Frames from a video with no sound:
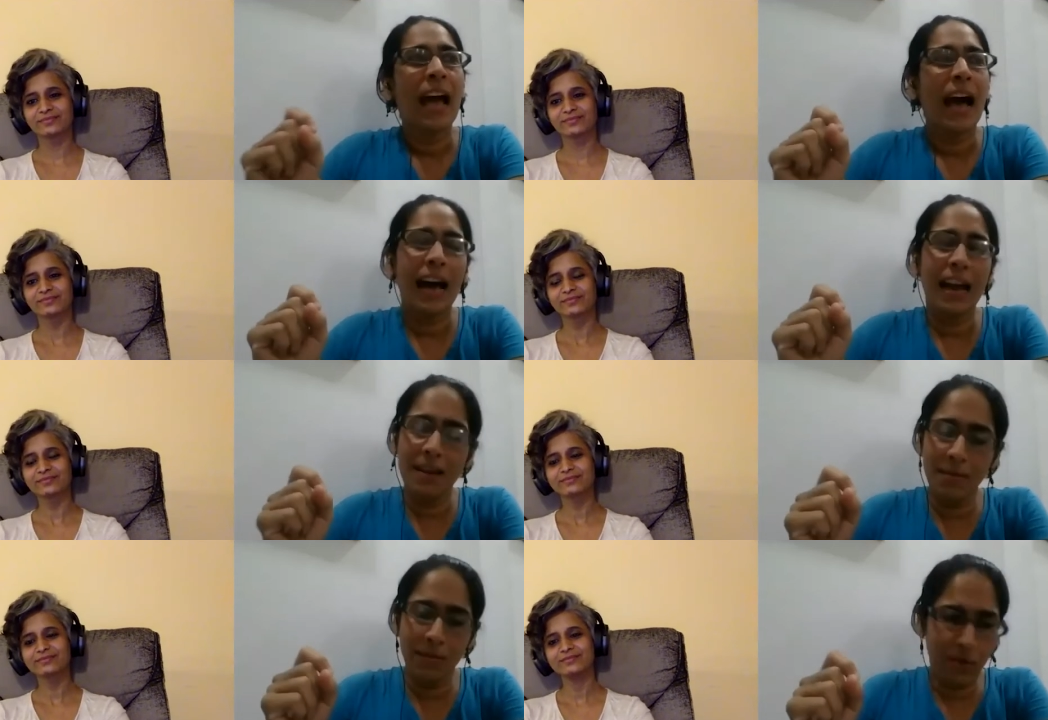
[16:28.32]

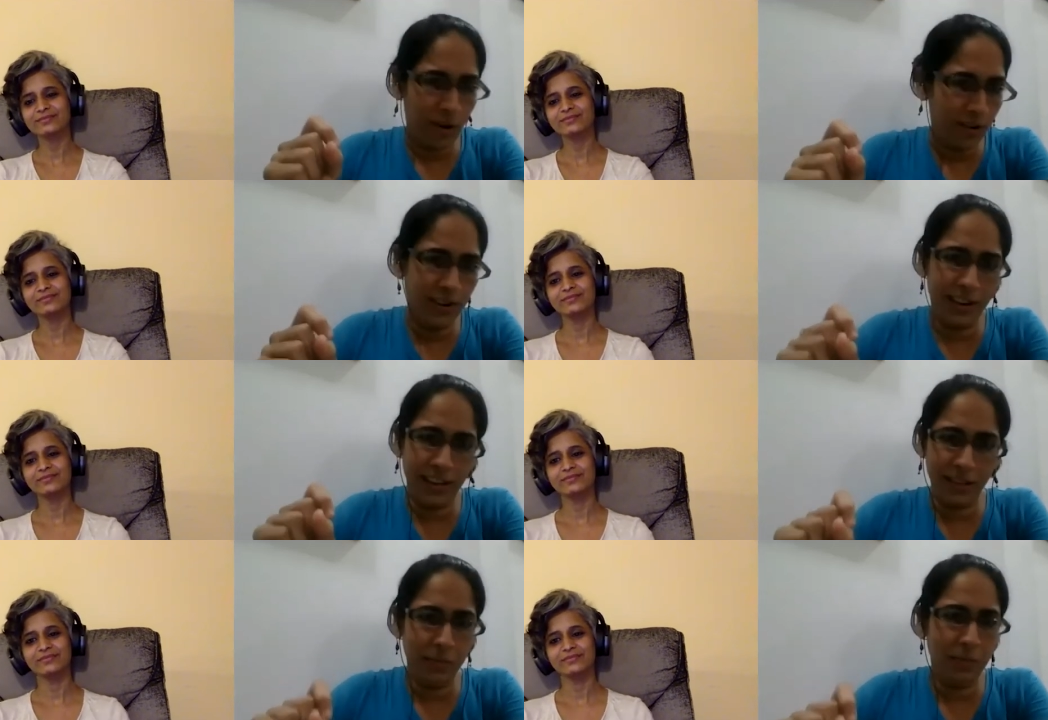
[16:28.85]
Speaker 1: I am not an
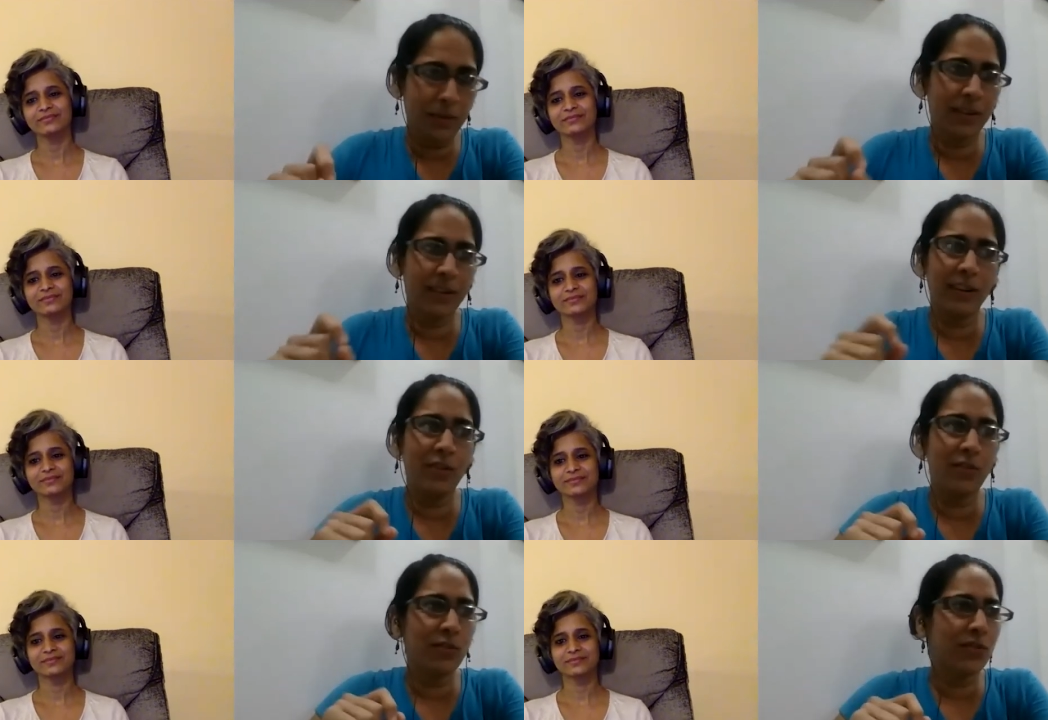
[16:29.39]
expert
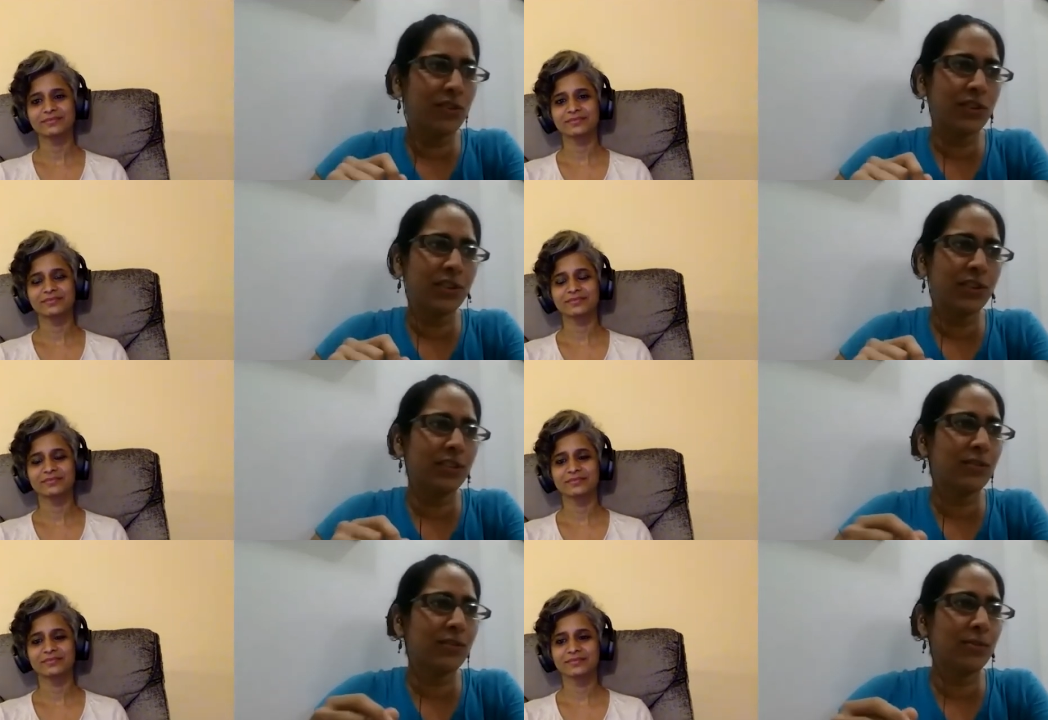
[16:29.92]
in
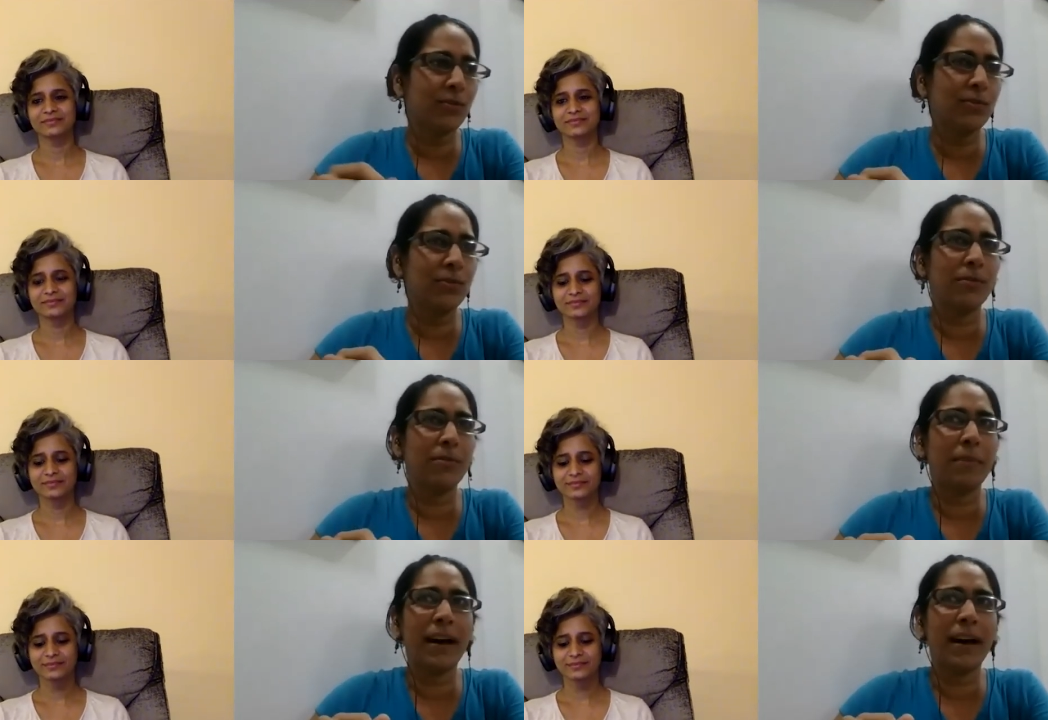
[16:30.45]
nutrition,
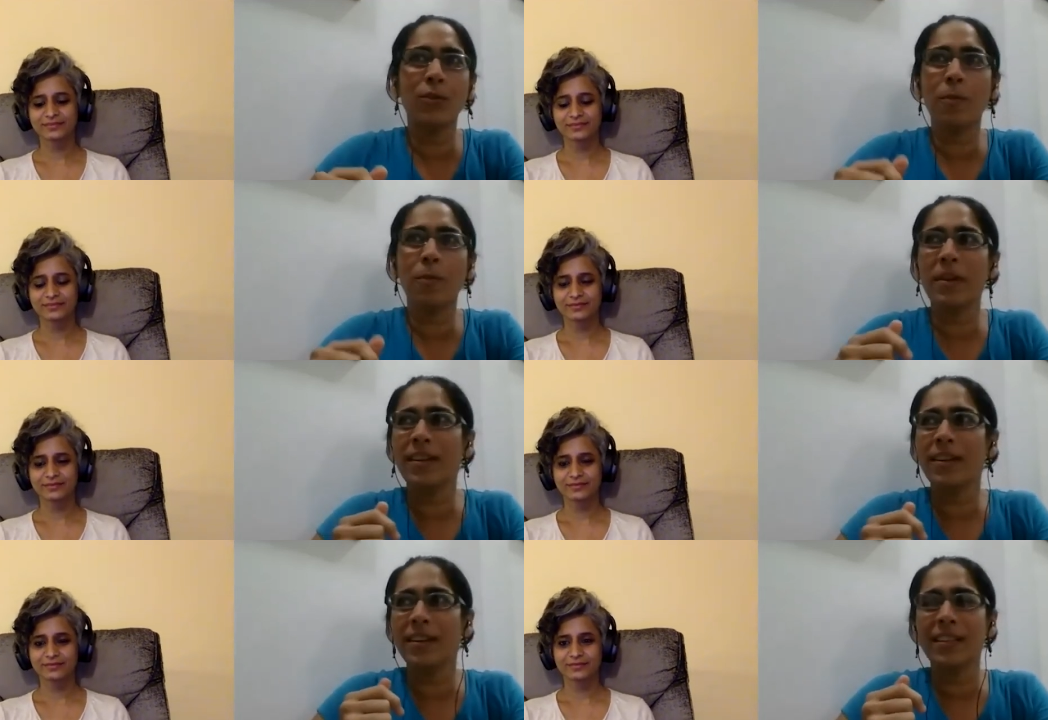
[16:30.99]
so my
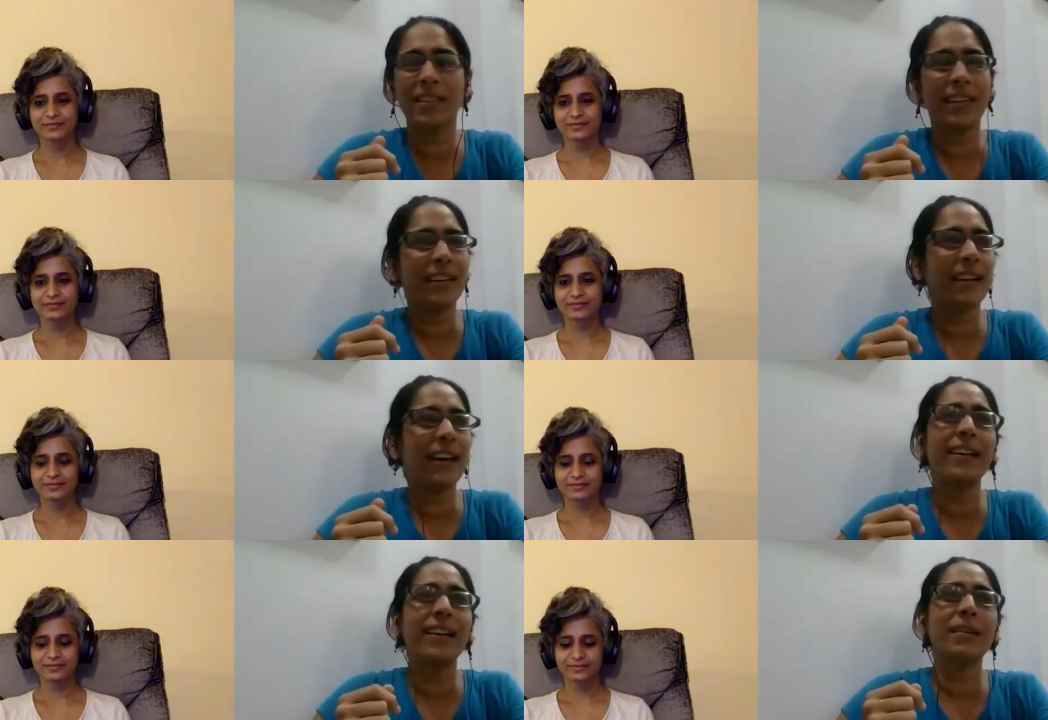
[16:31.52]
opinion is
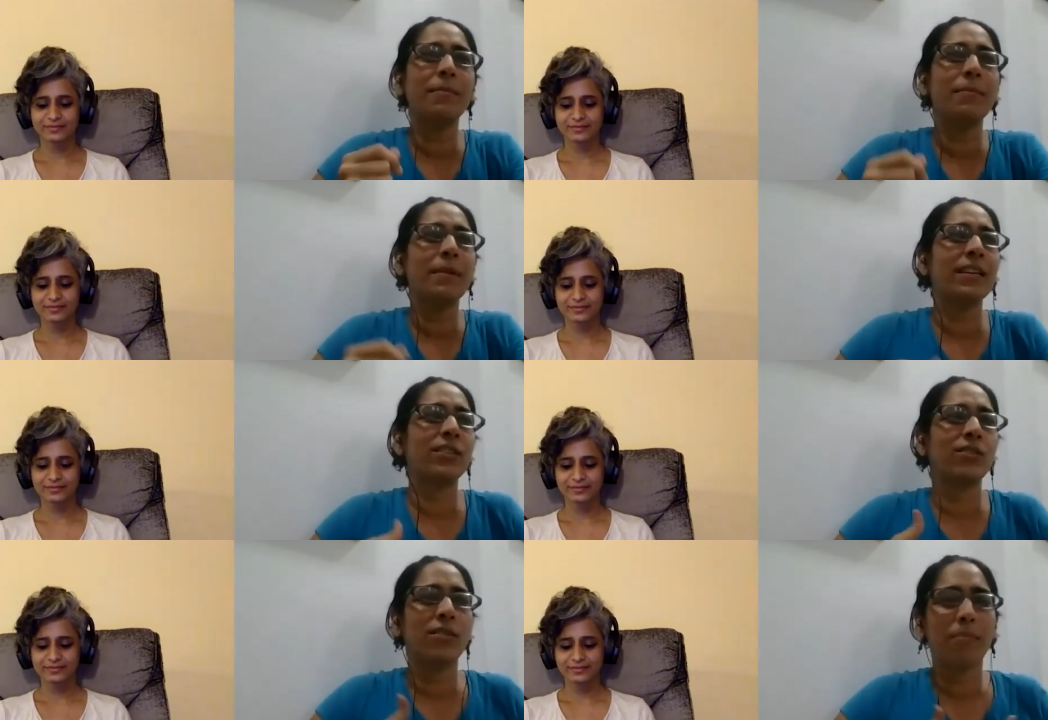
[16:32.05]
entirely
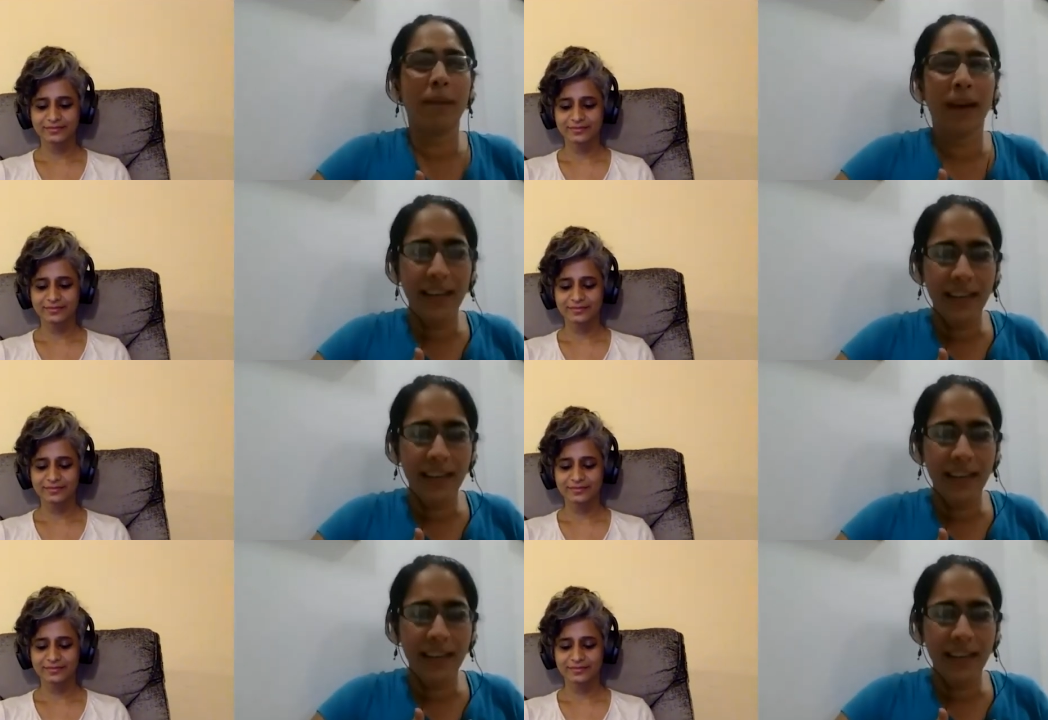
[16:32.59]
based on my